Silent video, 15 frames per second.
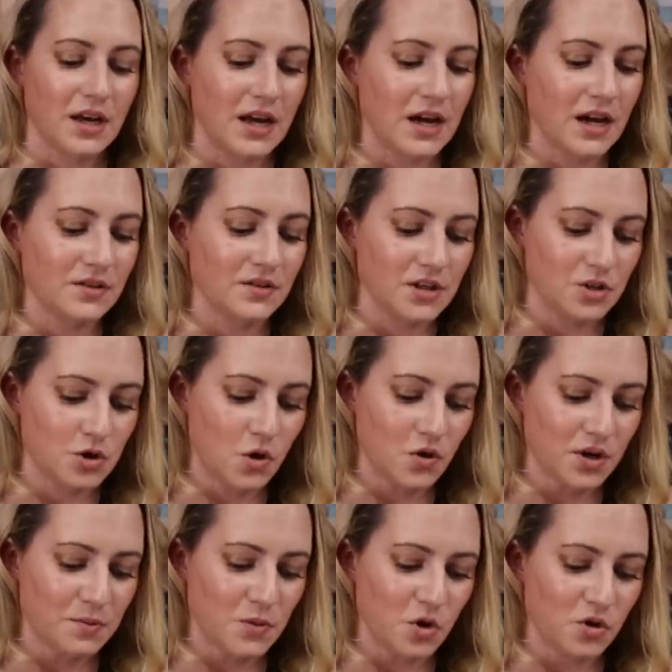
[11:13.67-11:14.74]
And the
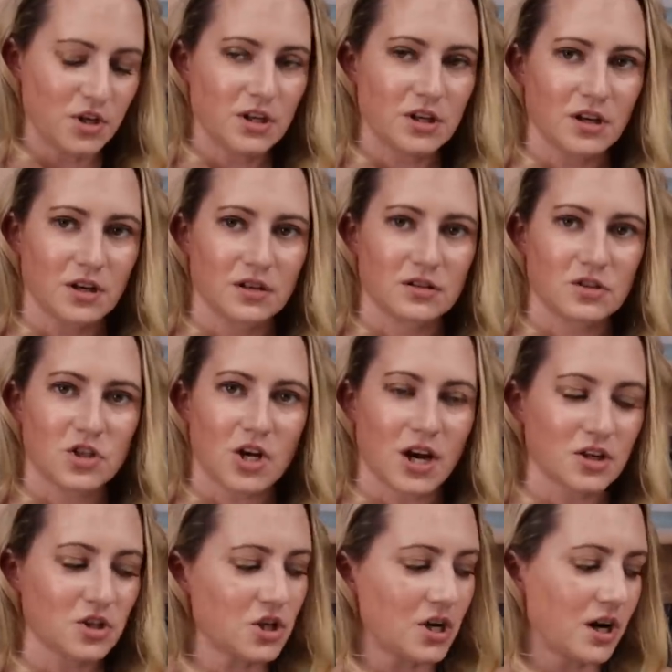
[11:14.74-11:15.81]
Tony Moly
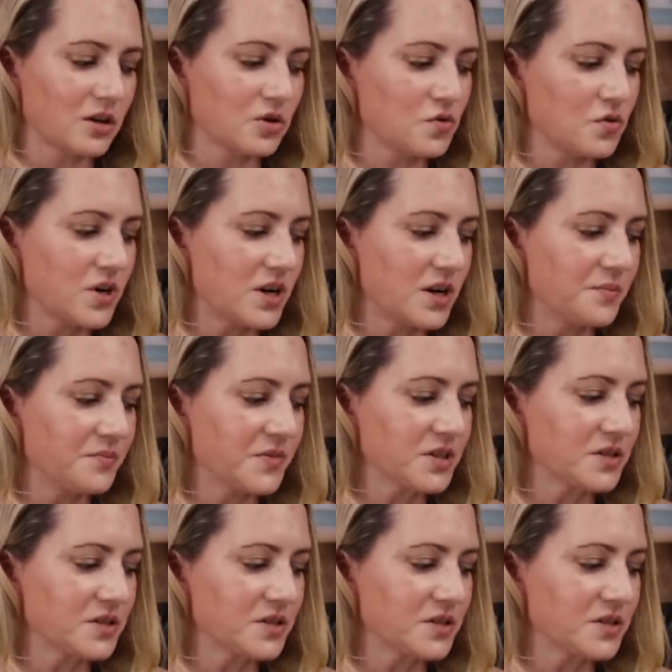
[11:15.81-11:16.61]
Chalk Chalk Cream,